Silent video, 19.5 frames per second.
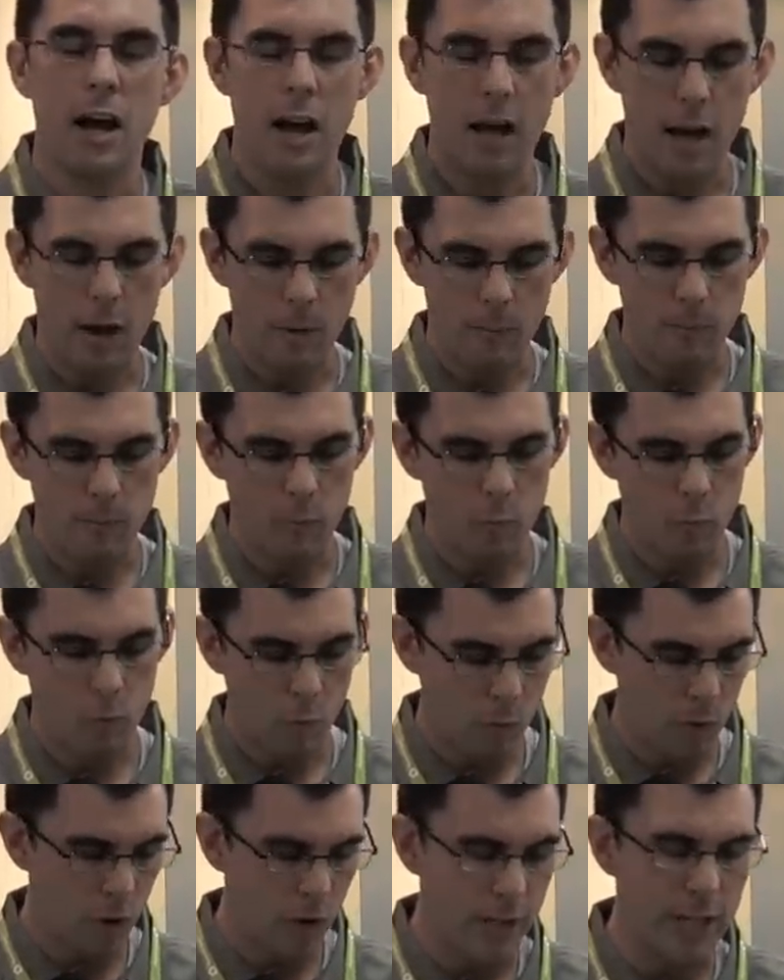Um,
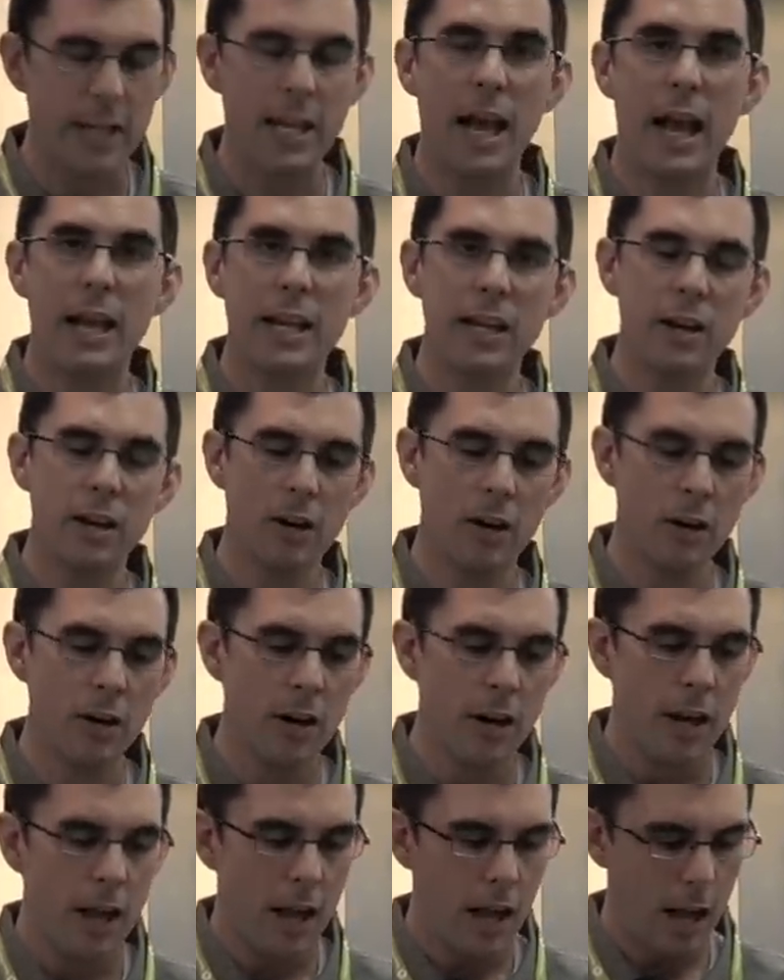what we're looking at here
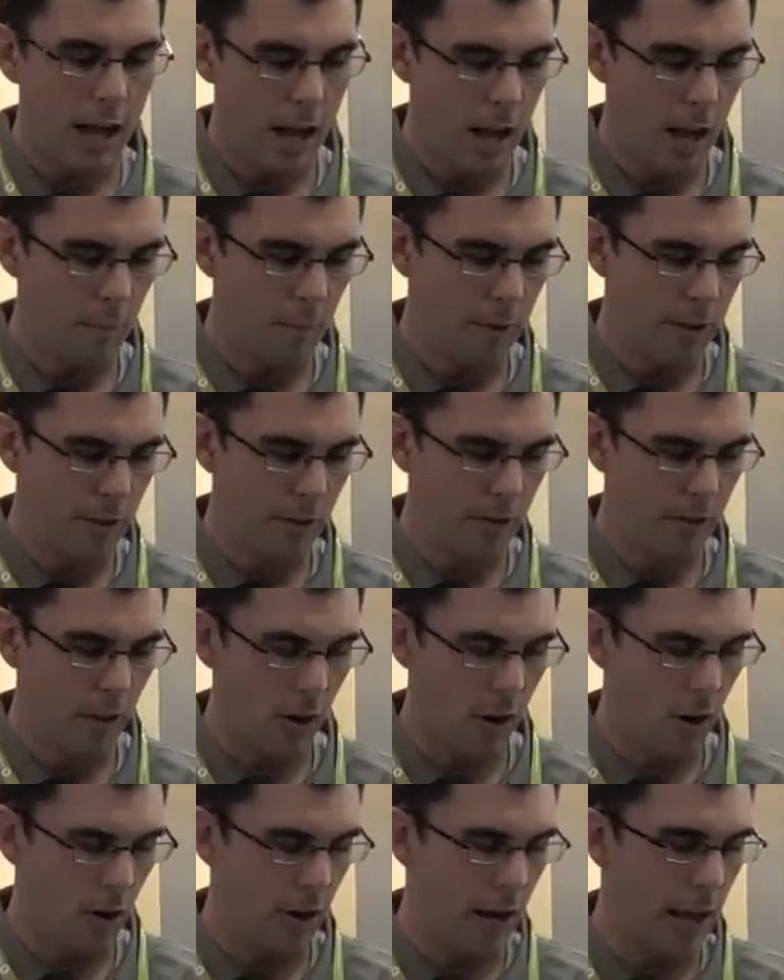um, is
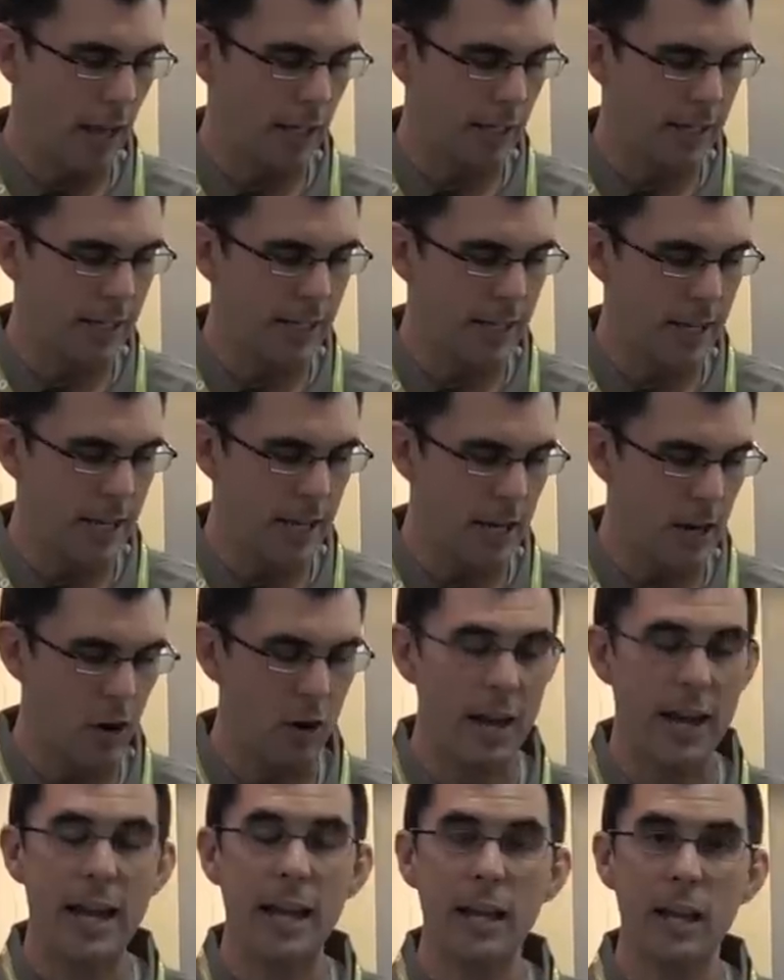our LED,
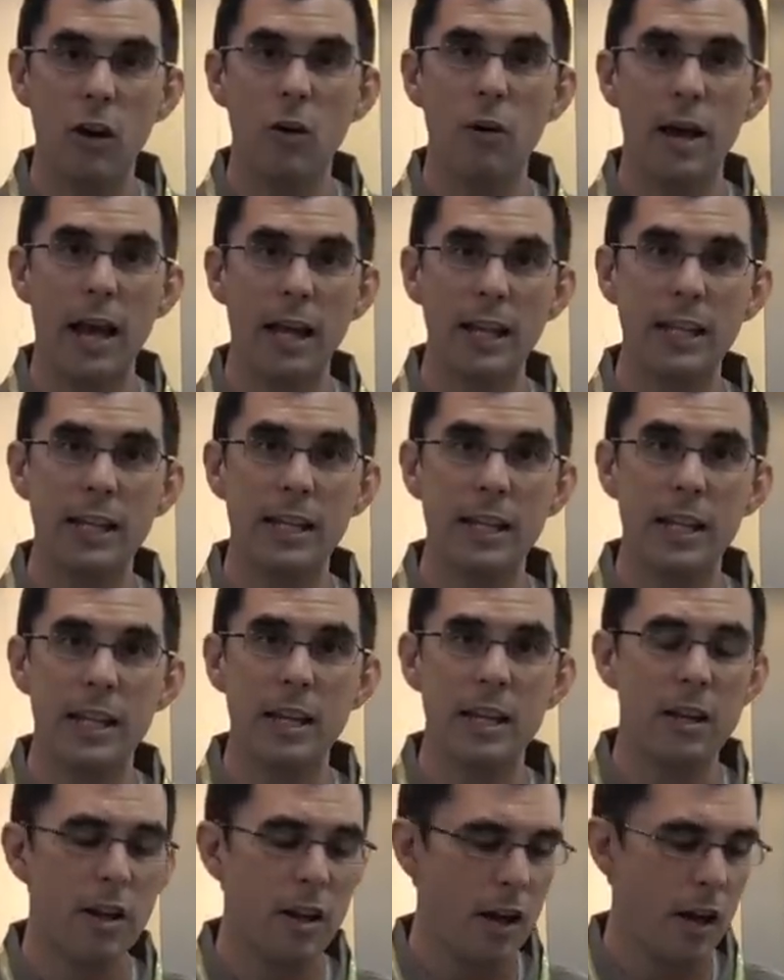our Halo
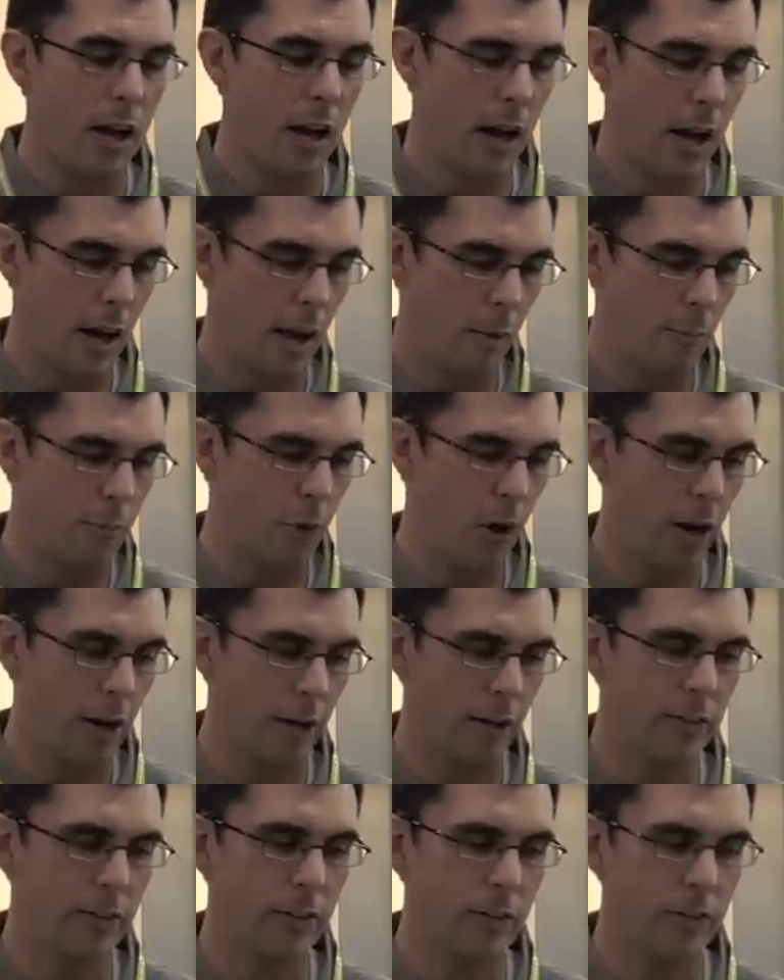LED uh,
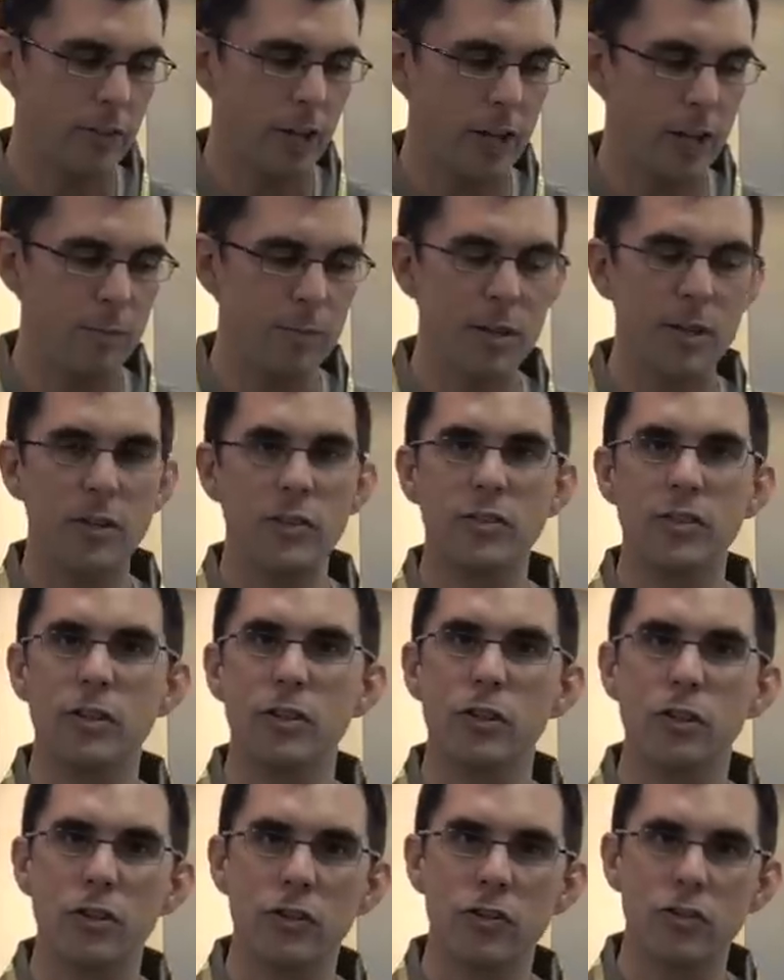product. It's, it can be used in
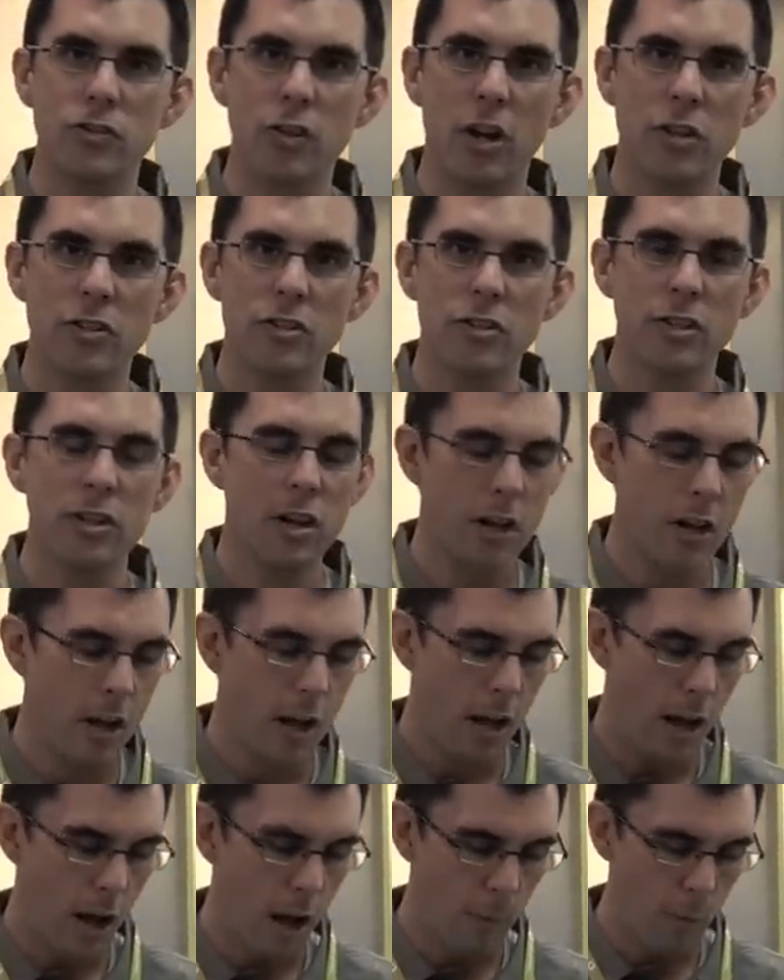new construction
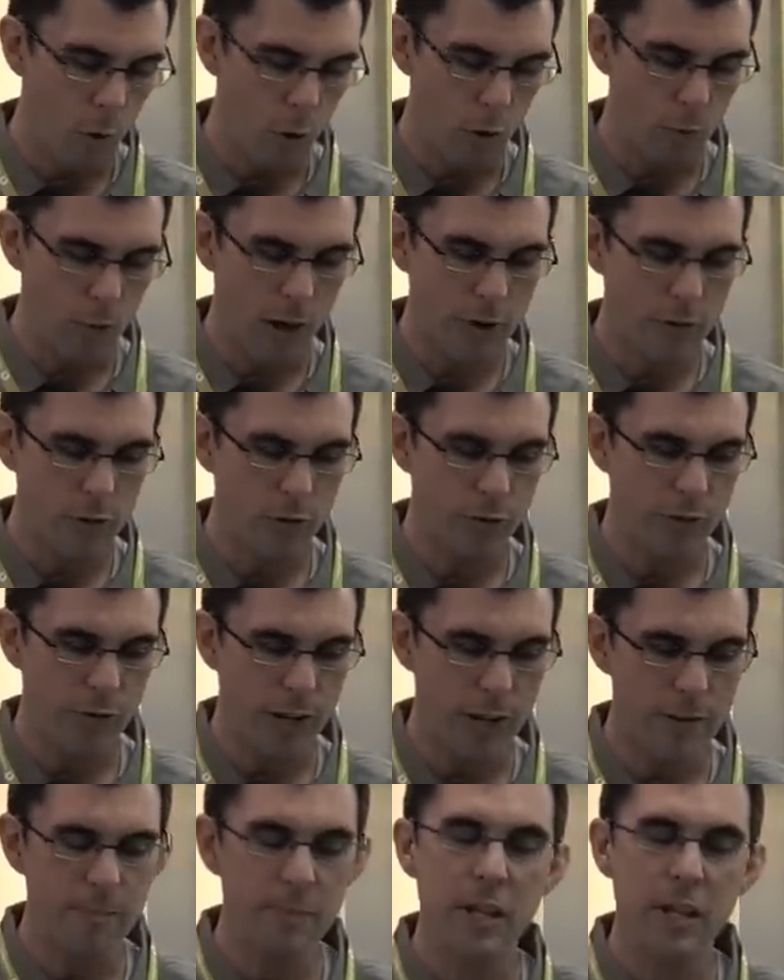uh, or retrofit.